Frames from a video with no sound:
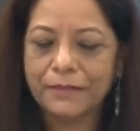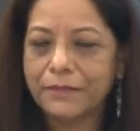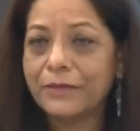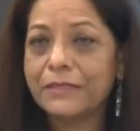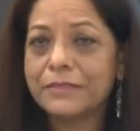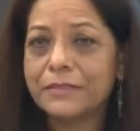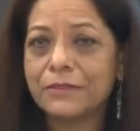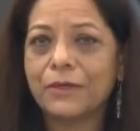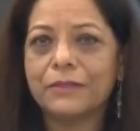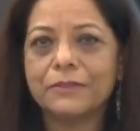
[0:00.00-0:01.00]
The rest is
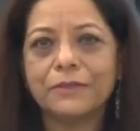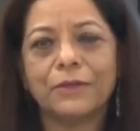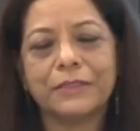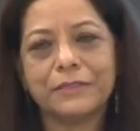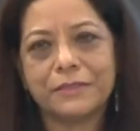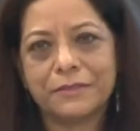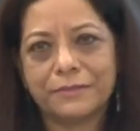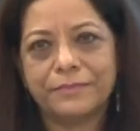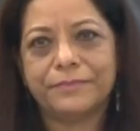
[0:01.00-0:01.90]
called noise.